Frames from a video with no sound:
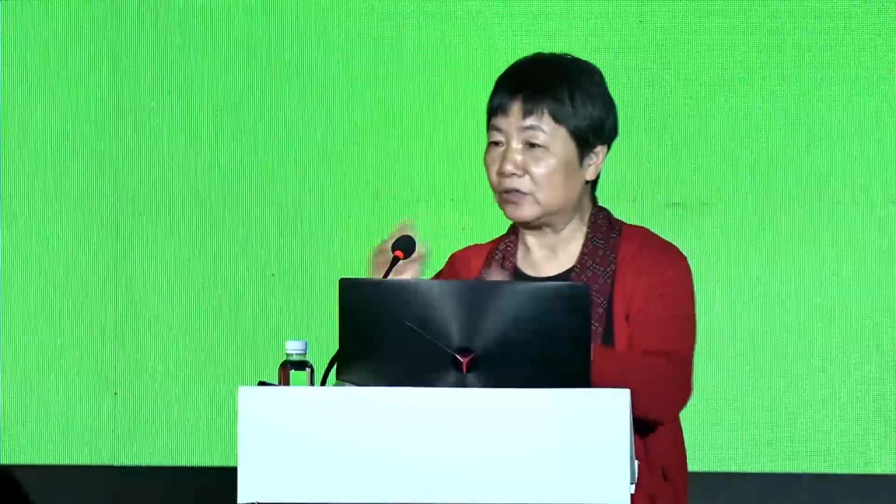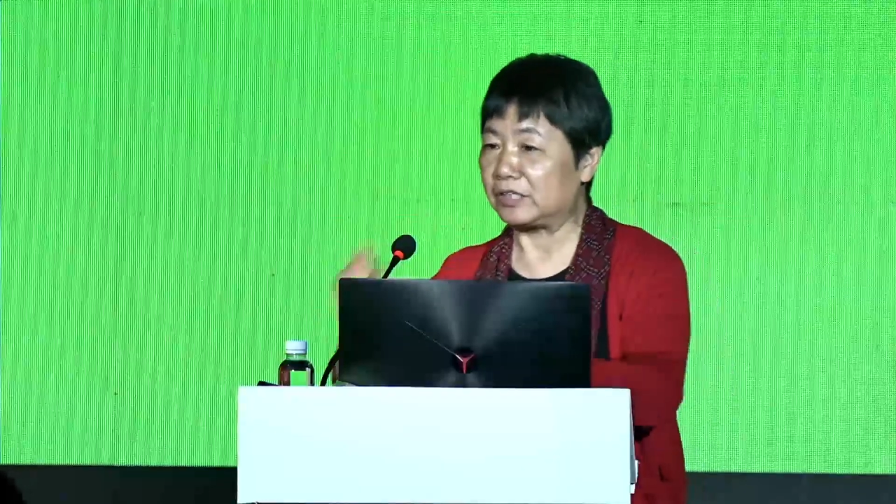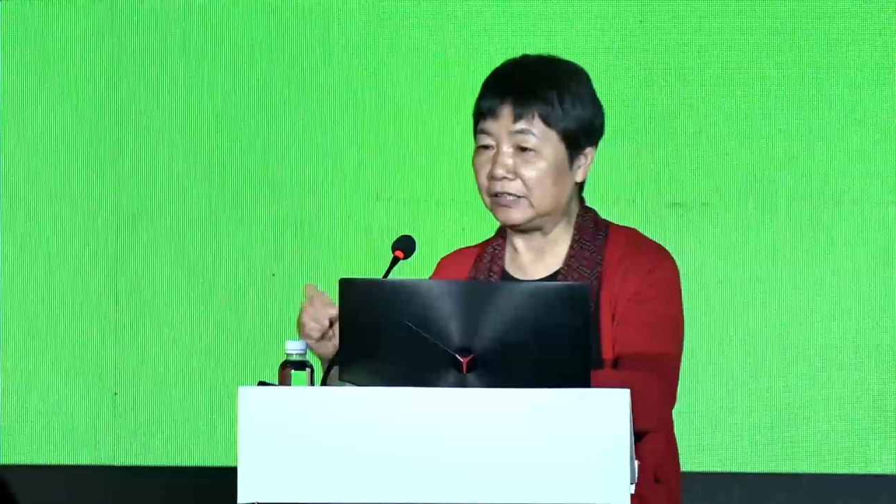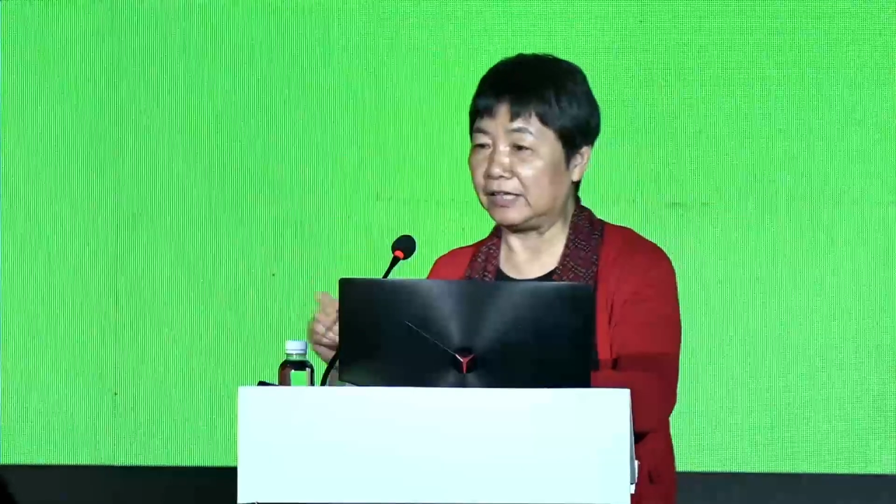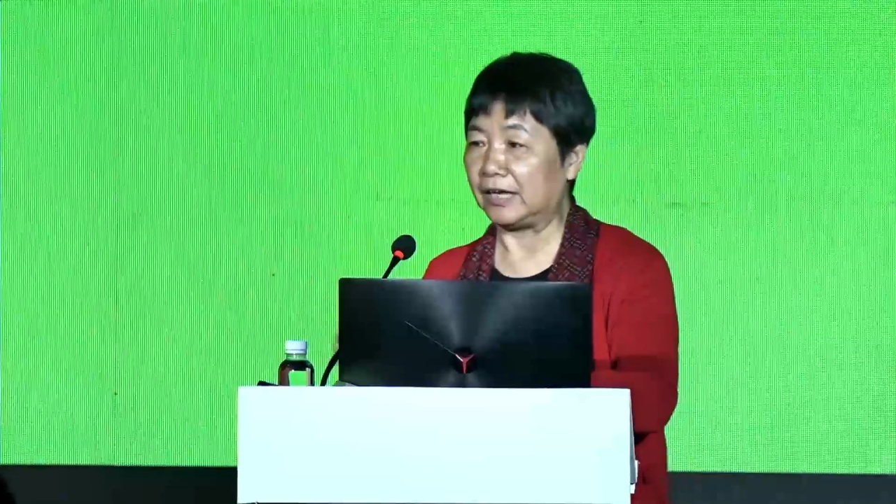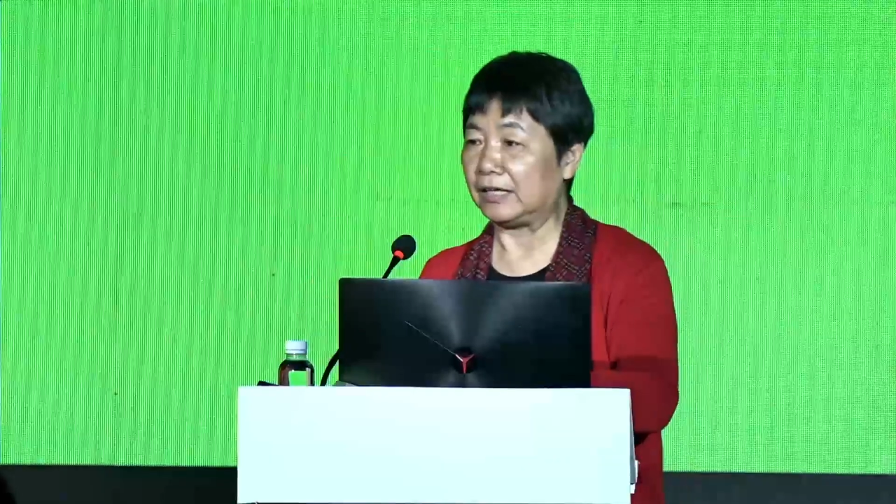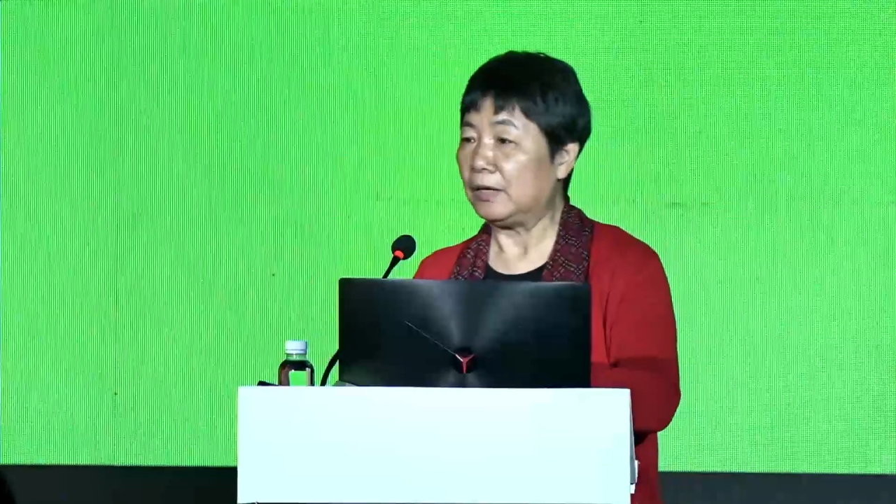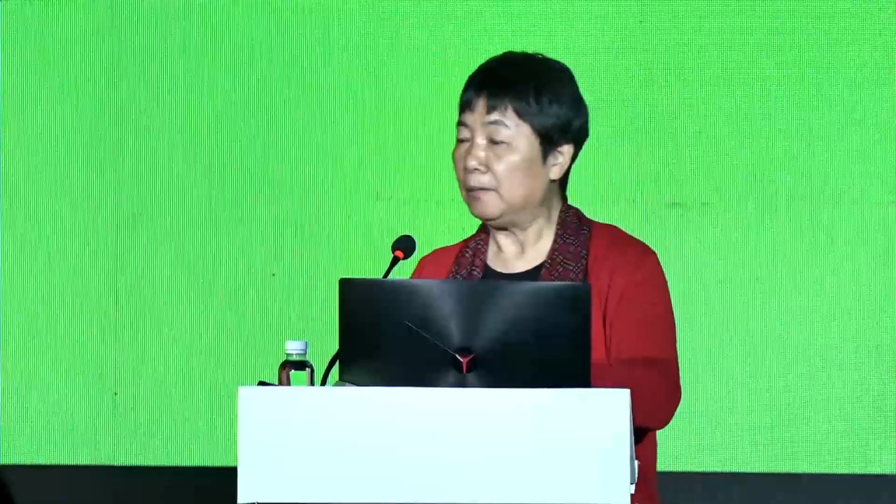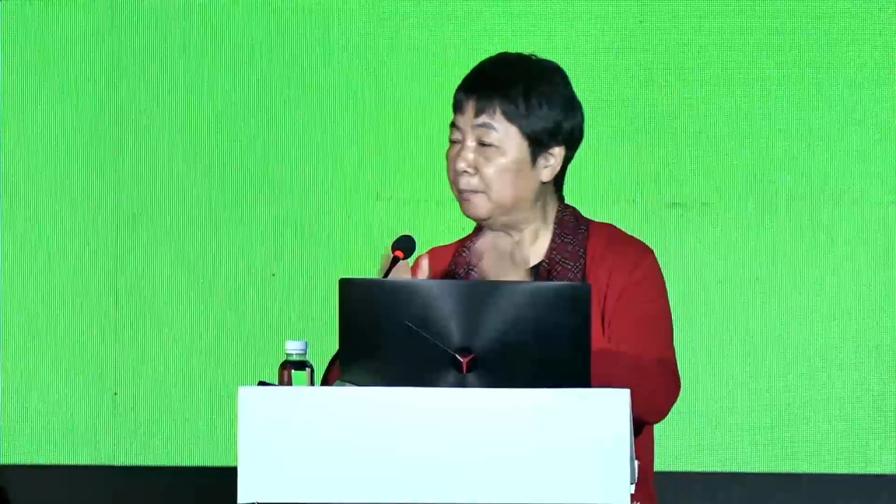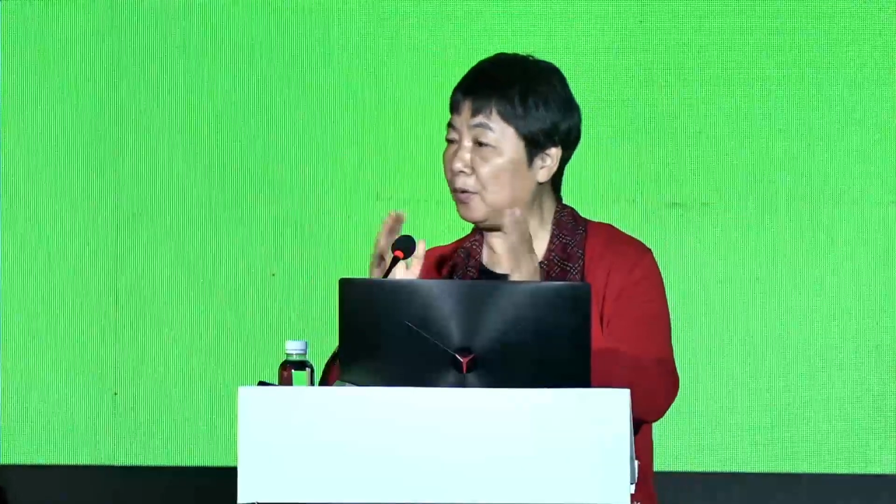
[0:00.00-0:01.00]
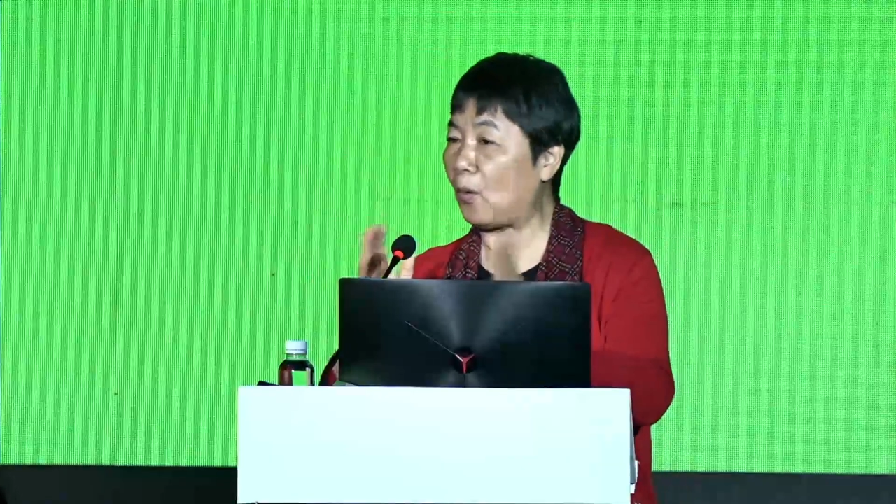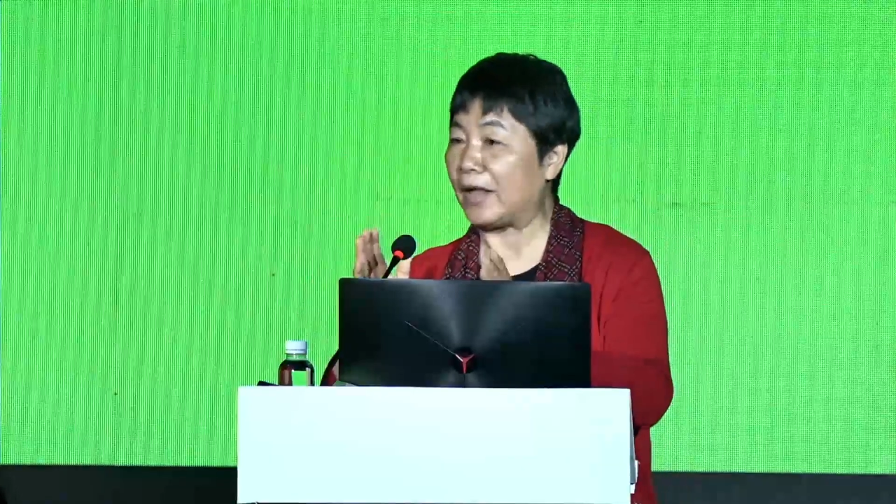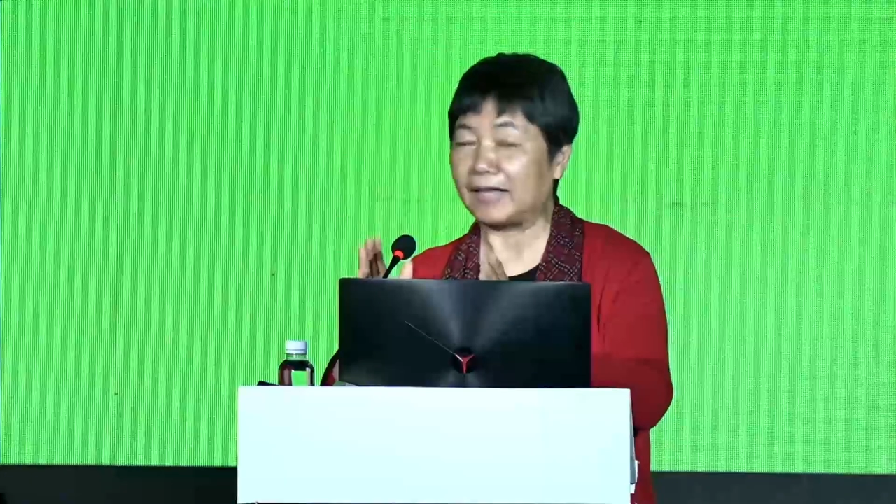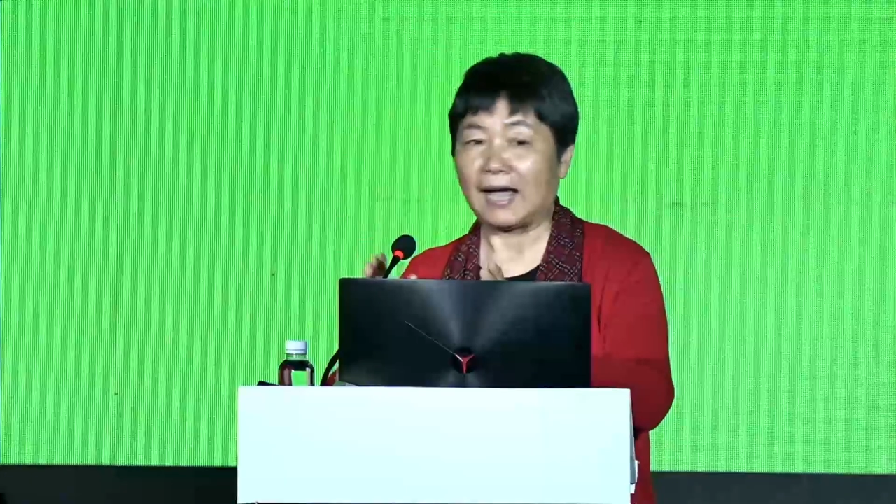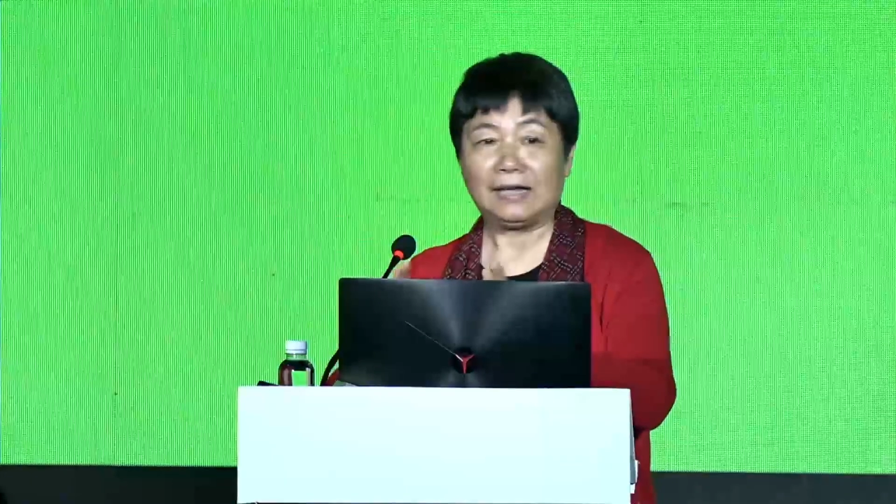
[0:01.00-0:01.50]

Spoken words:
every child has to